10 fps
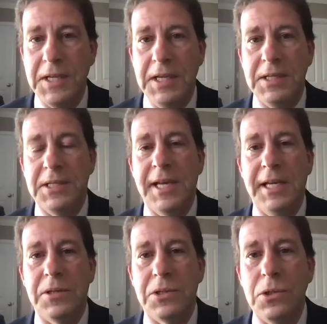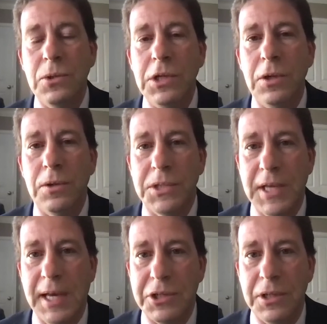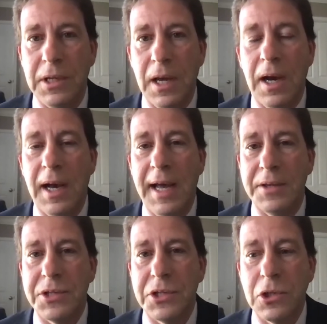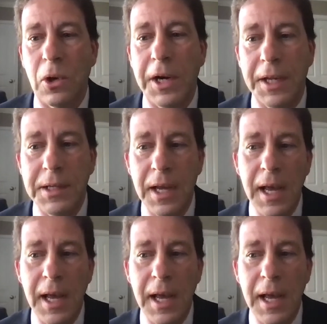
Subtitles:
the Senate's 2-year session has started.